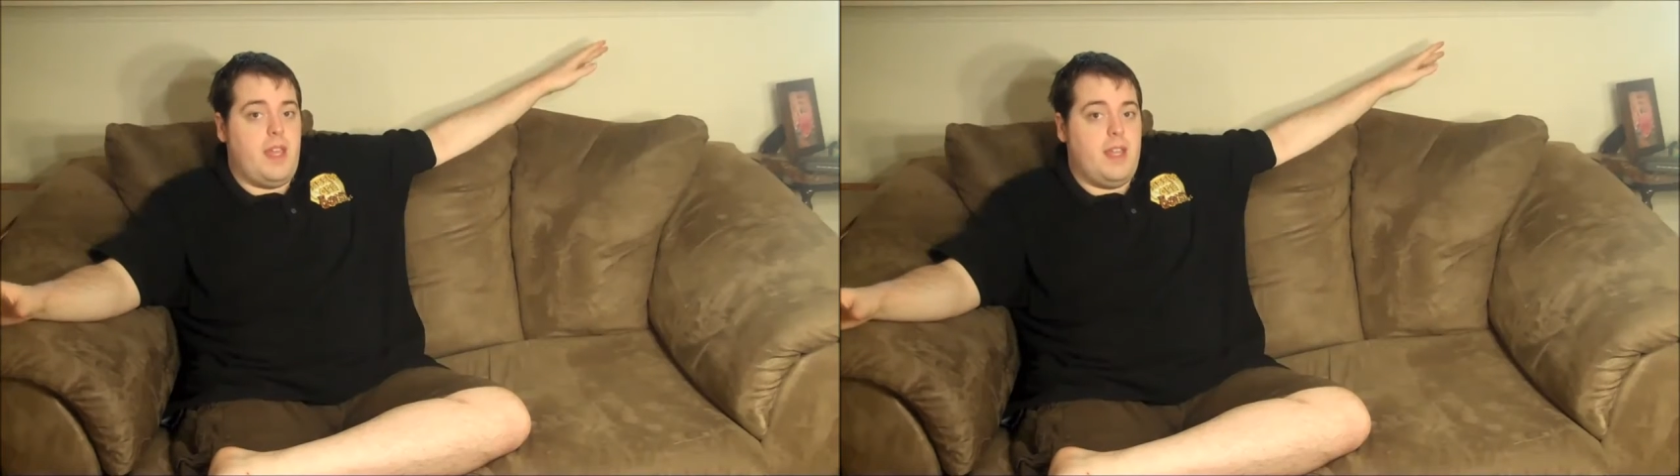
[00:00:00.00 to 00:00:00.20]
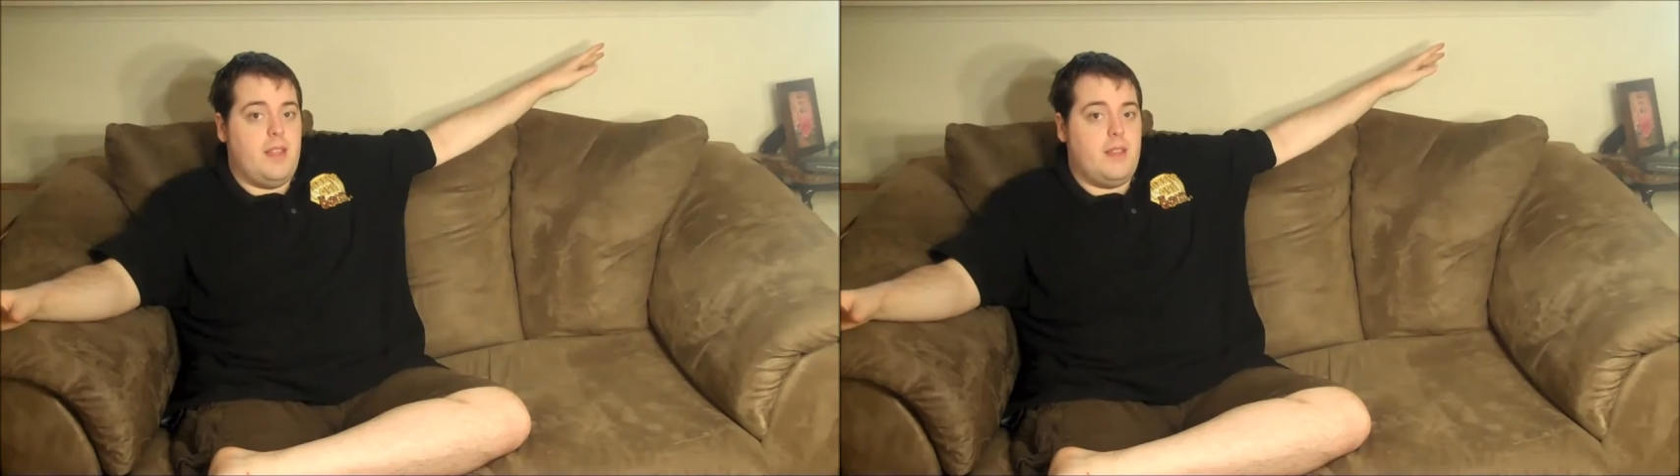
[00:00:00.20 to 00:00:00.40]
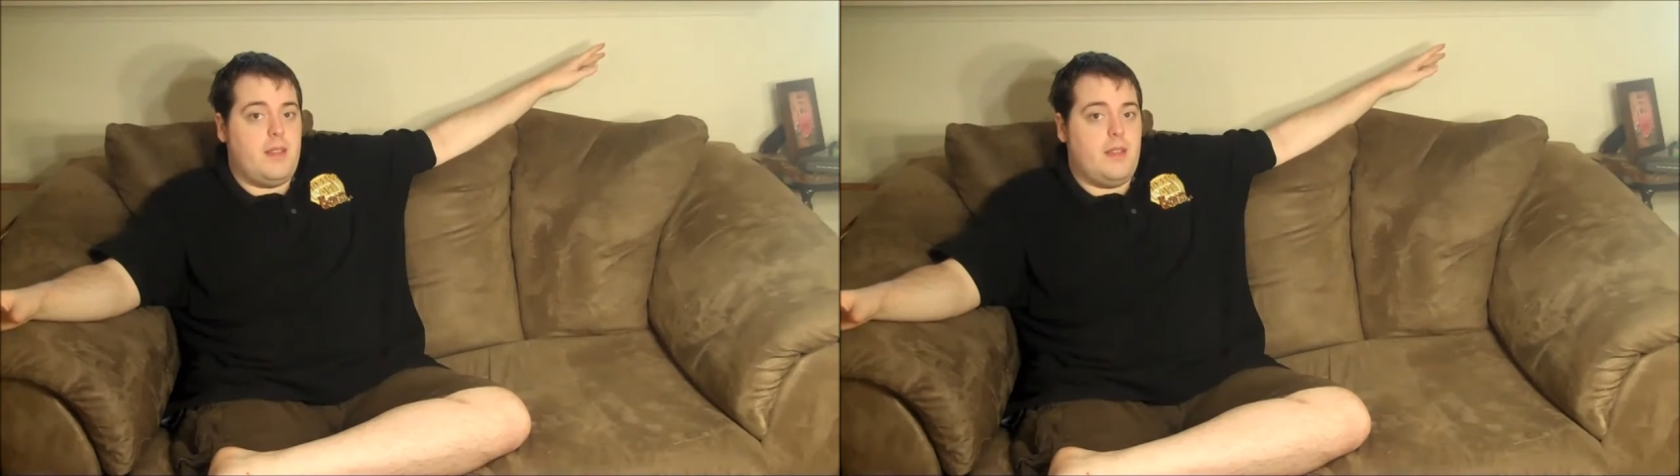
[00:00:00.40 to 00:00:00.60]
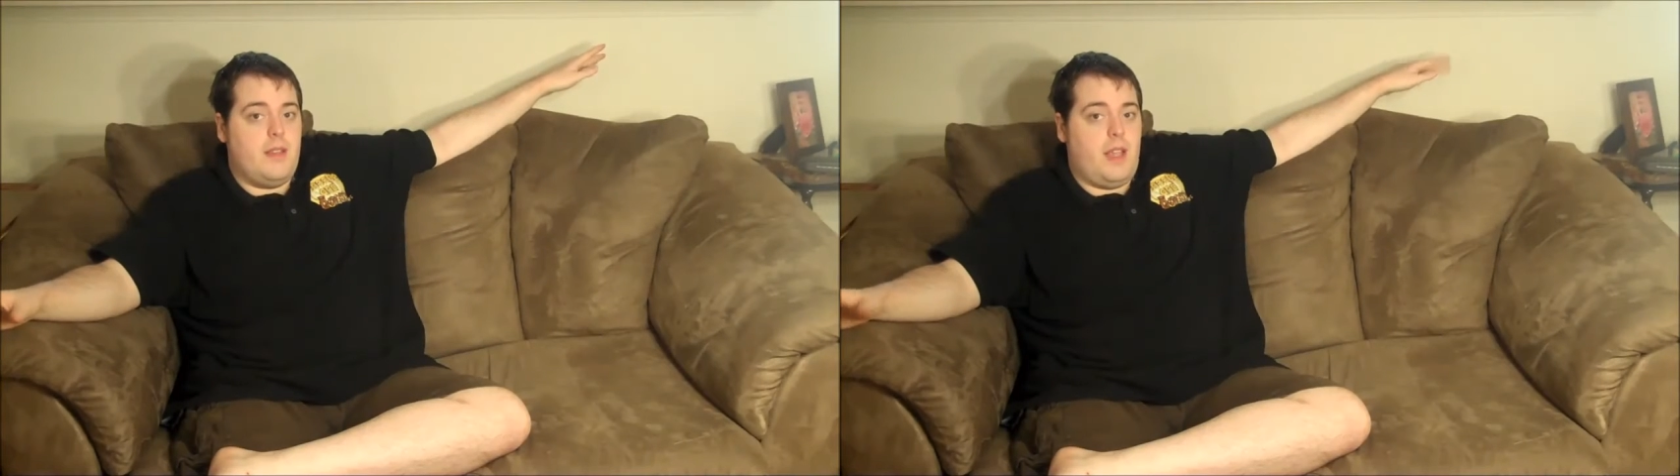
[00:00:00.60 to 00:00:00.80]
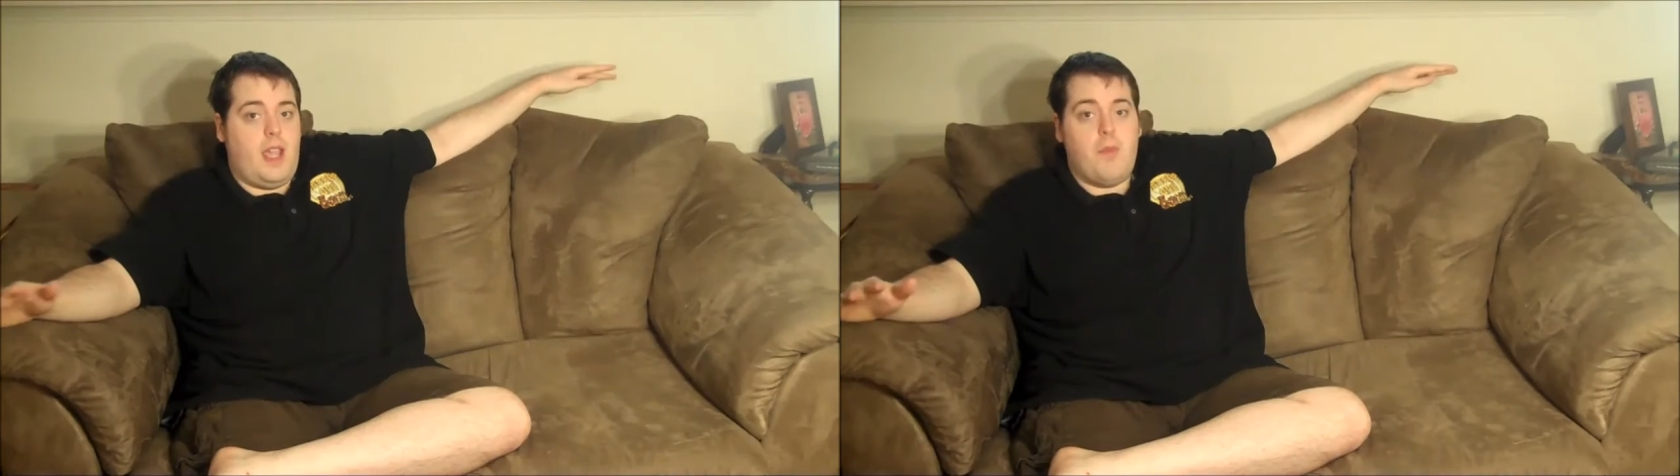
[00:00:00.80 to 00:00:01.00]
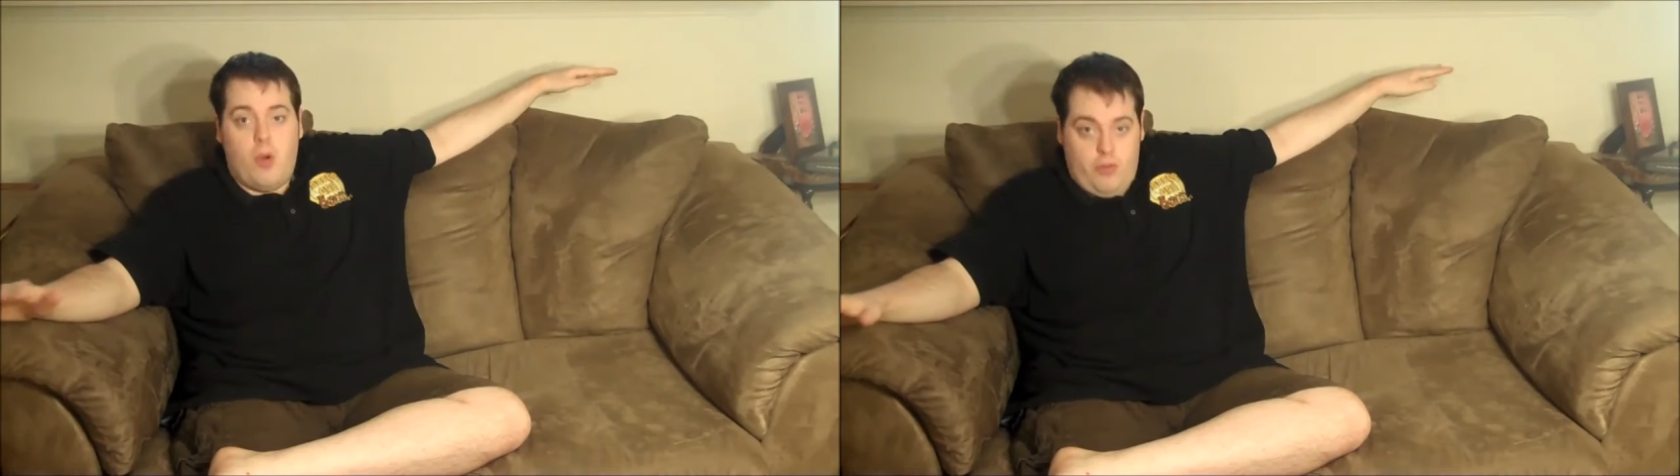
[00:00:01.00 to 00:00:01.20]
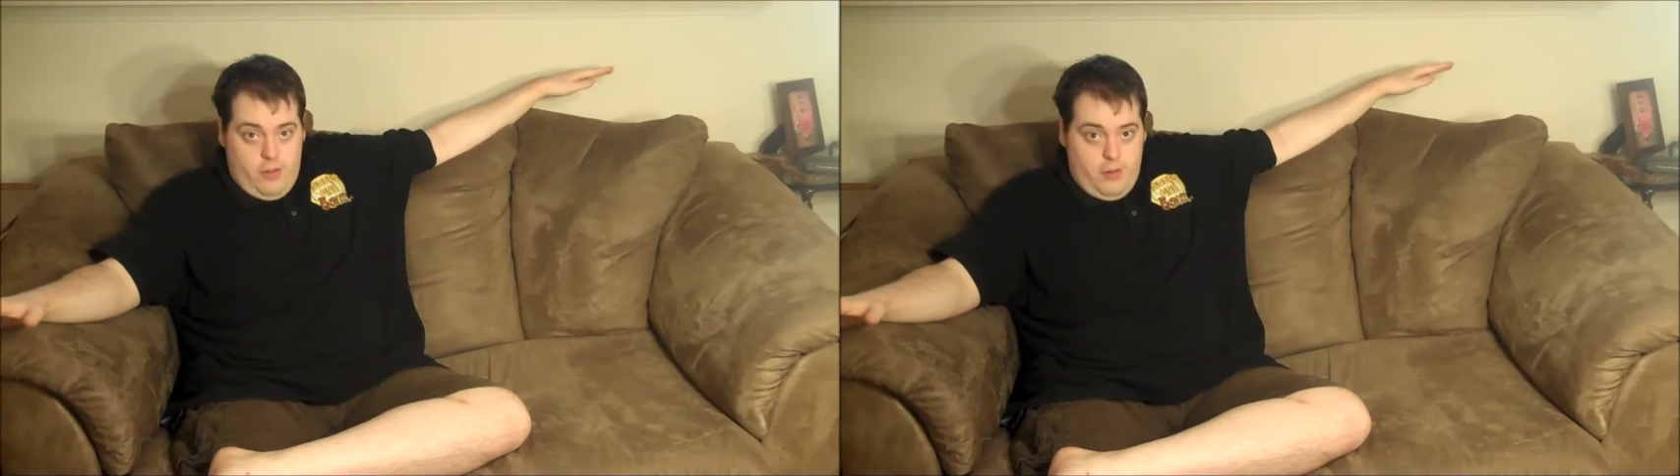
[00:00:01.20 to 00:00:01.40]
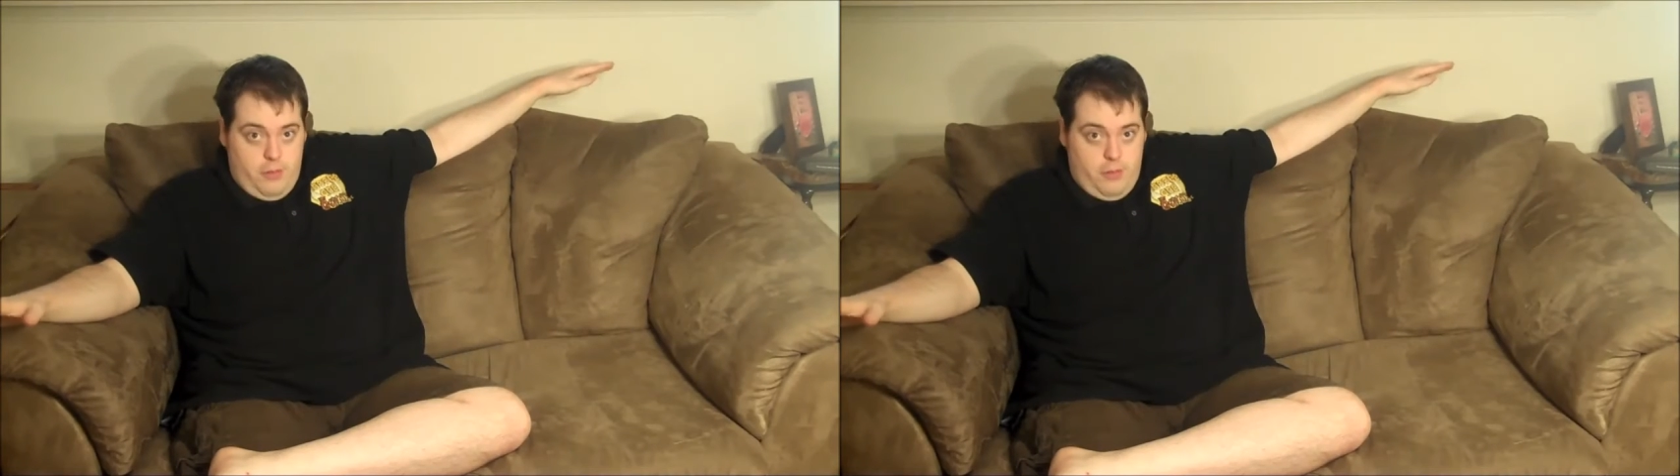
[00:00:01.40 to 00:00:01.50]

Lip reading: ends, game over,